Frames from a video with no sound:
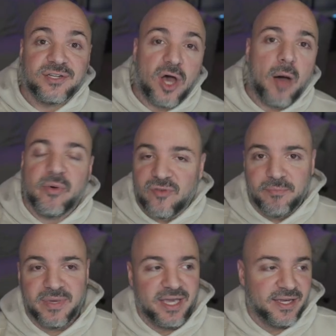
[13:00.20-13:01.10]
of it and
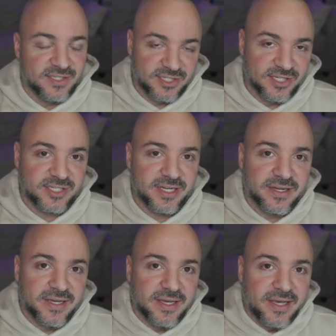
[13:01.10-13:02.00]
being consistent.
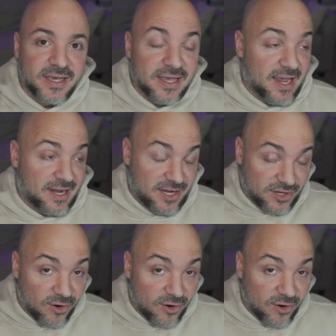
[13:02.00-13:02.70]
And I know